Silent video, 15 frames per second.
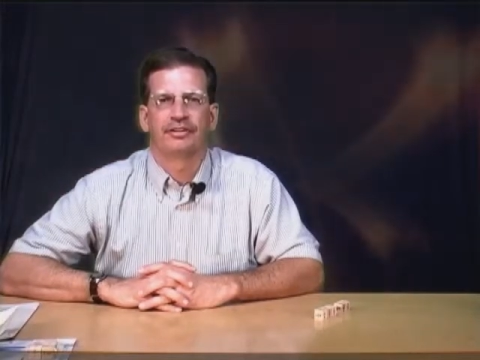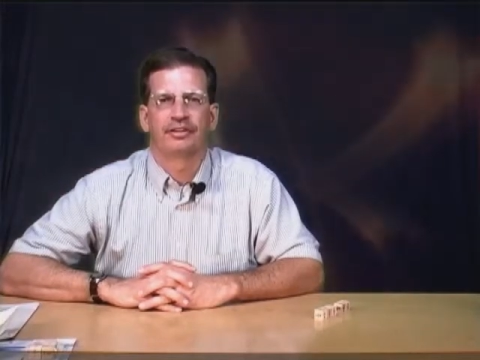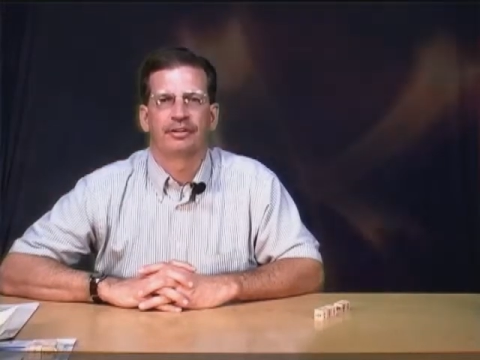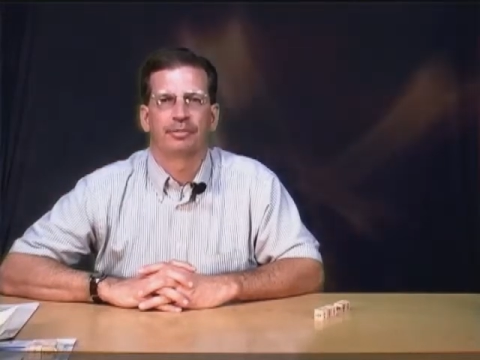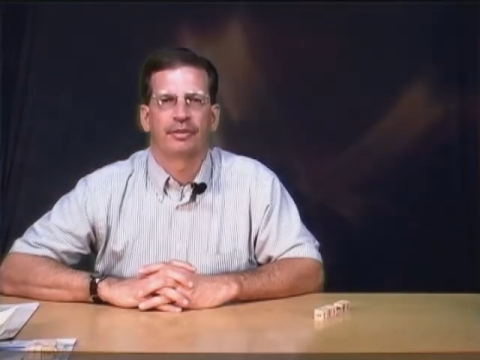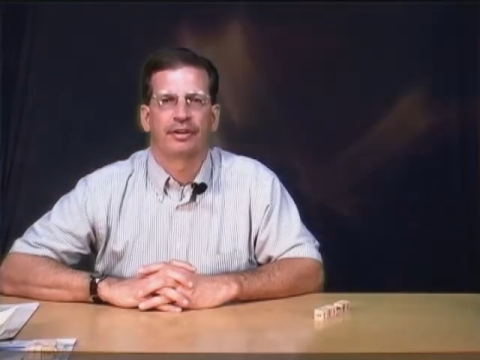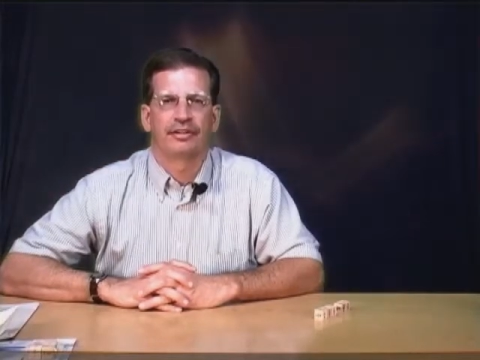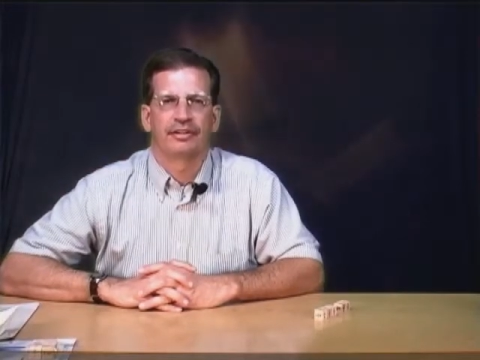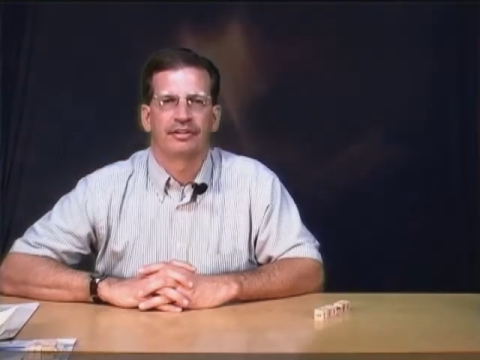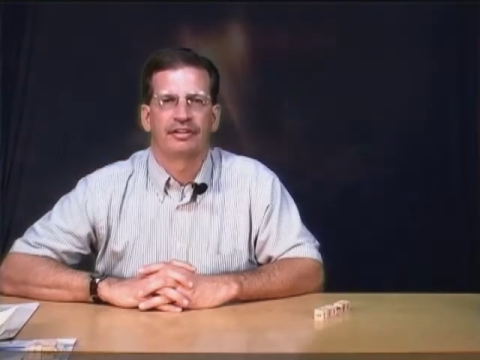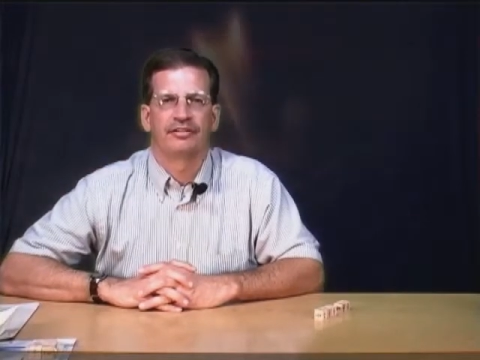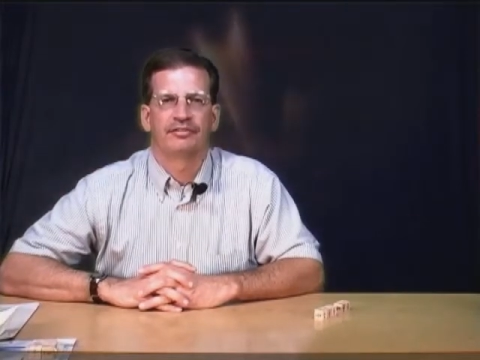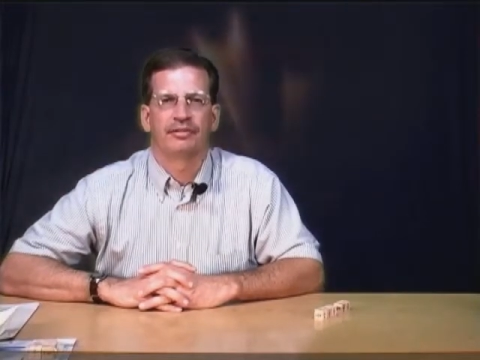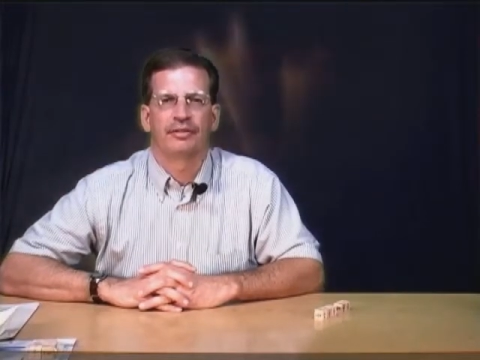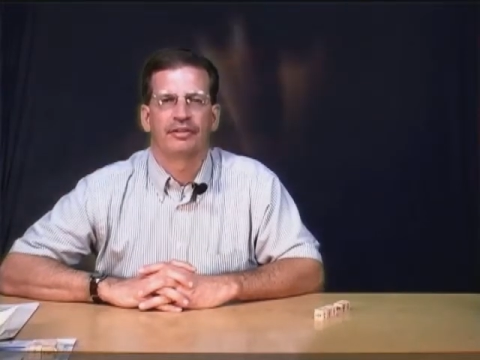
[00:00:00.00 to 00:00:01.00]
their product
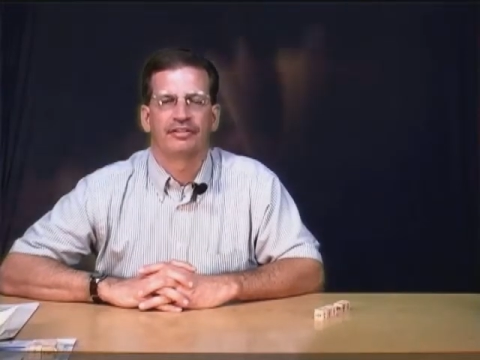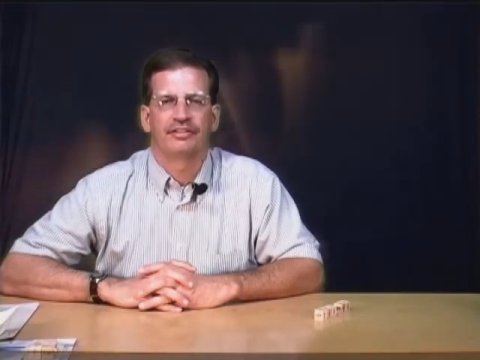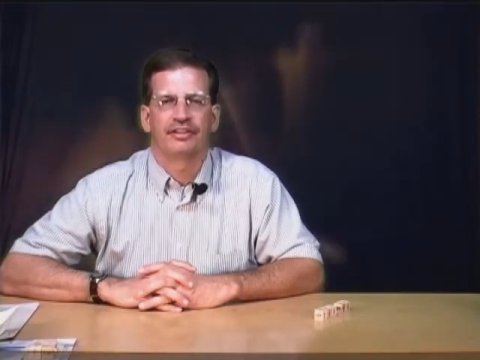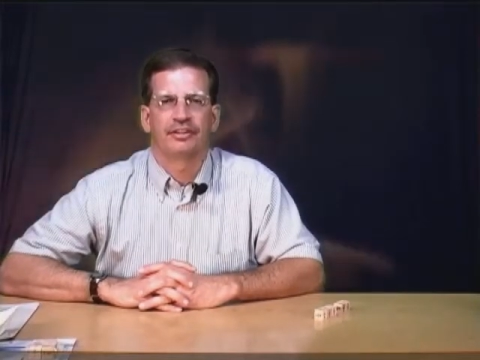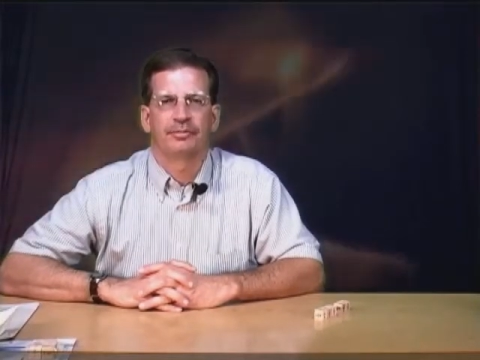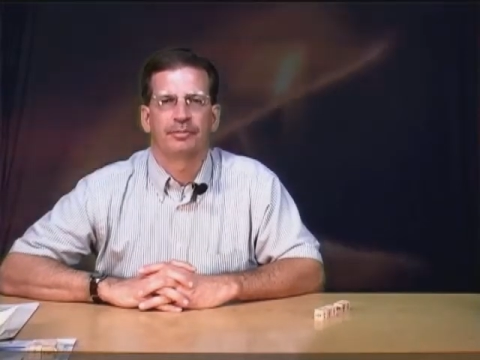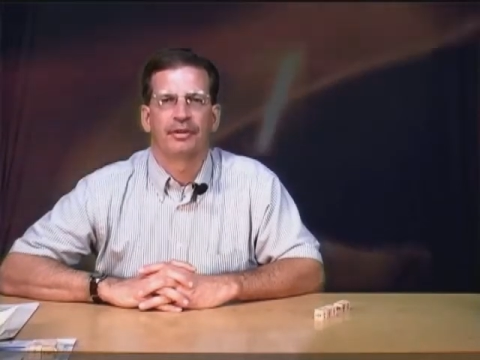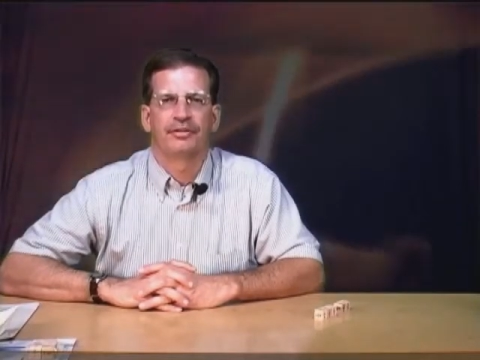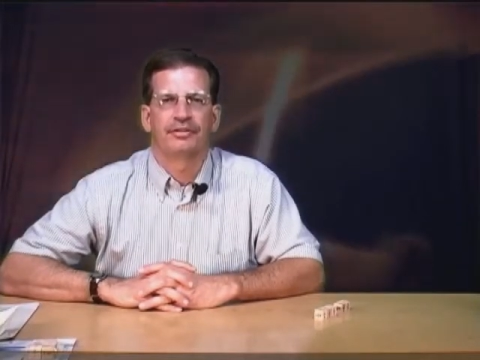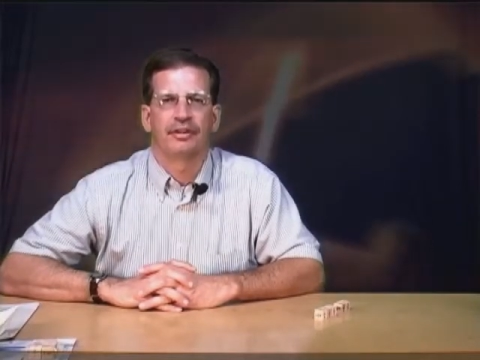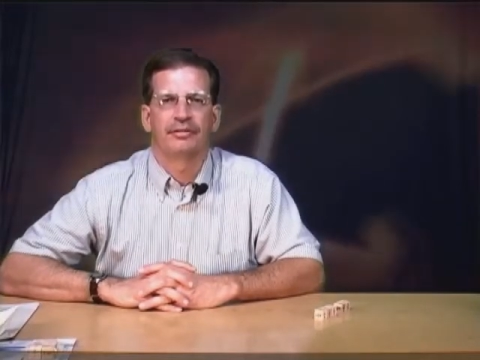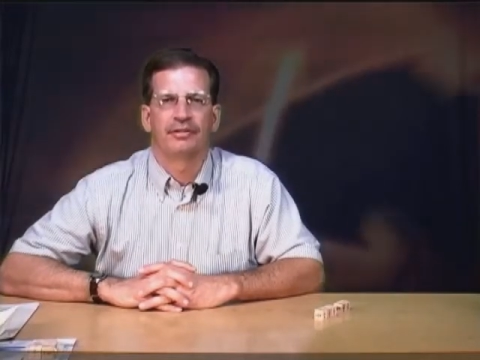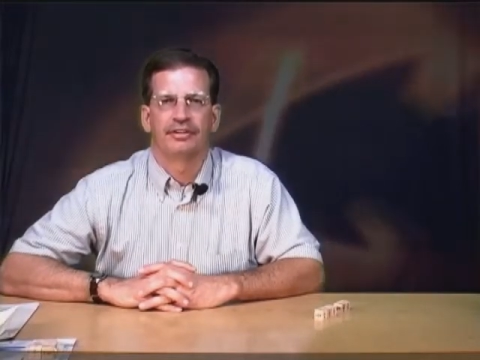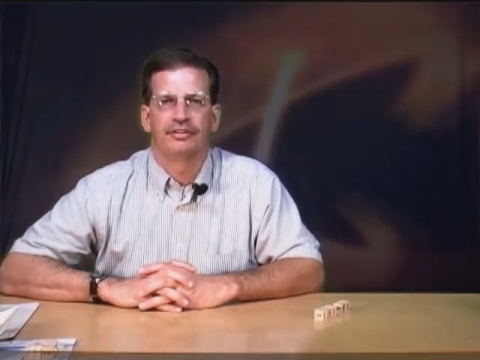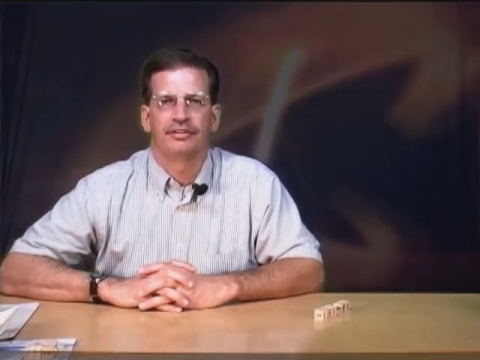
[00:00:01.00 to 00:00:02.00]
that 4 and 6 both
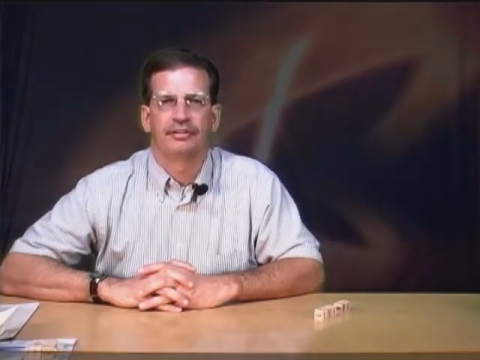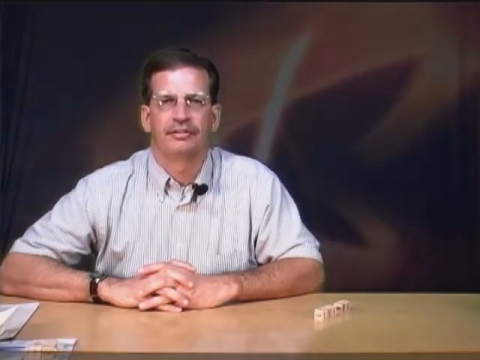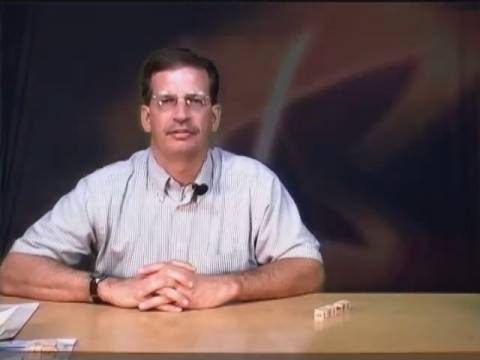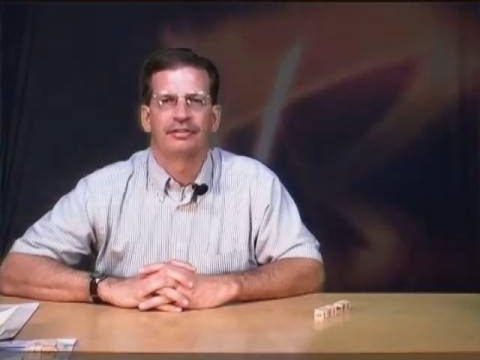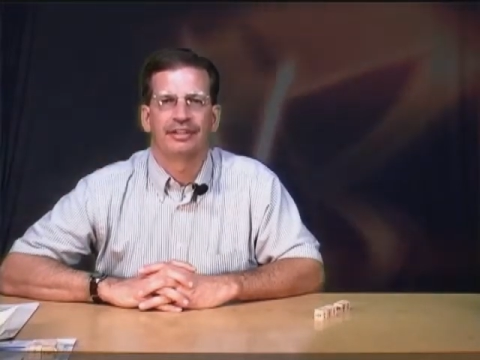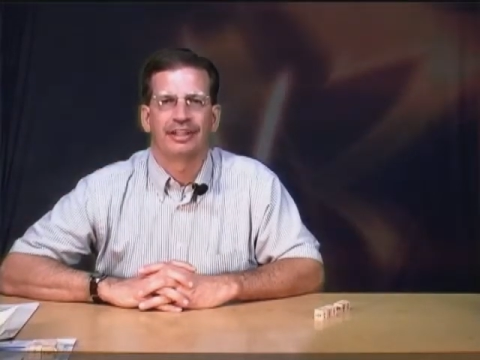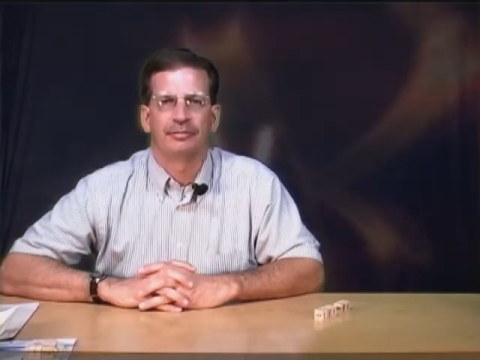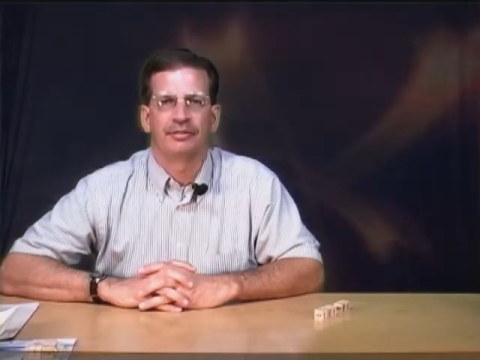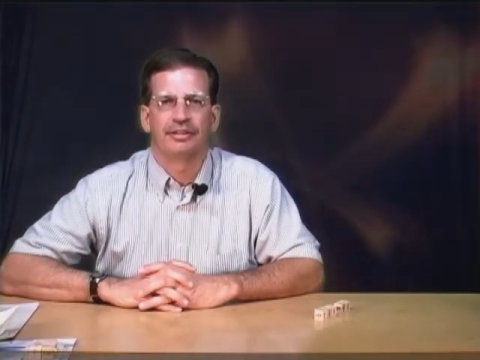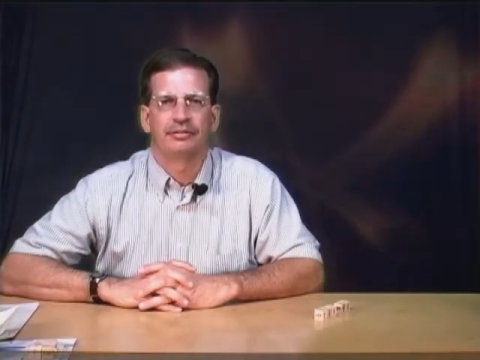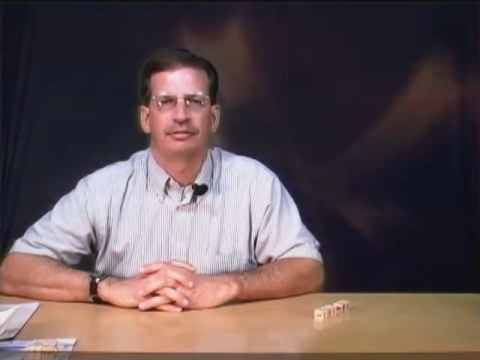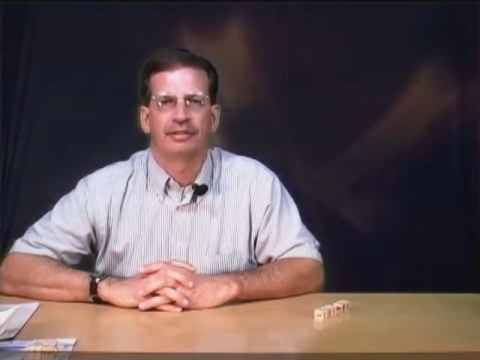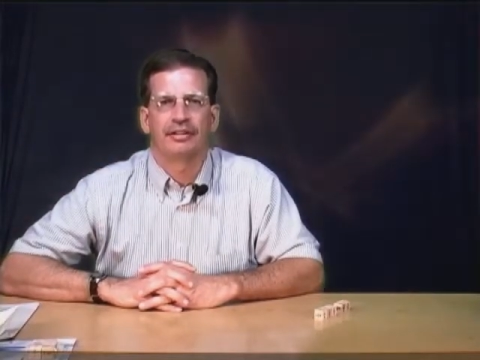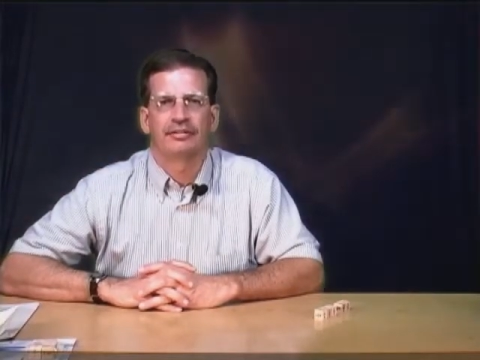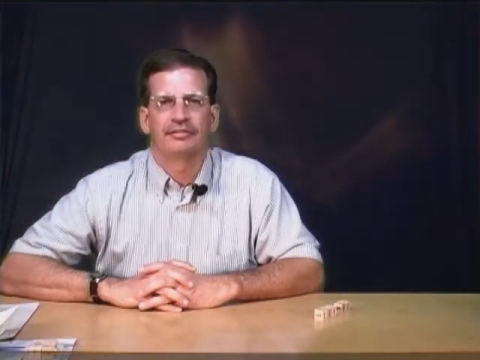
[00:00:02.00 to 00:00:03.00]
go into, namely
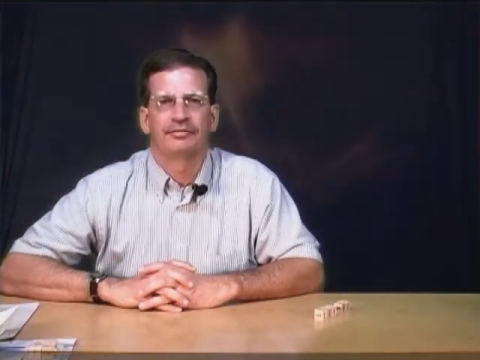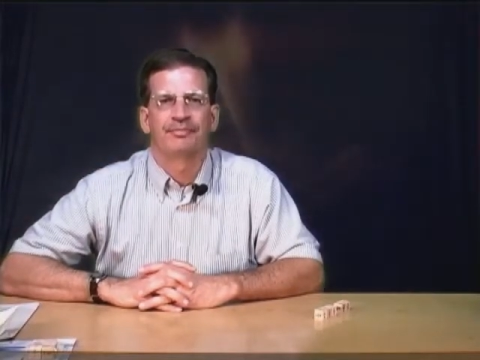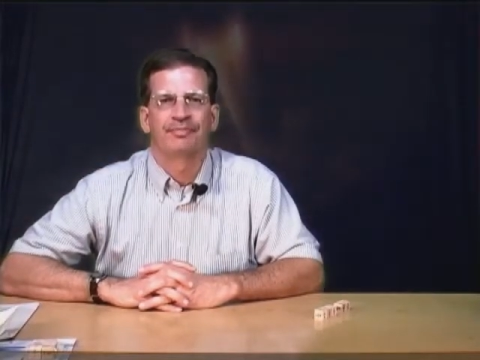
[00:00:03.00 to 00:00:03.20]
12.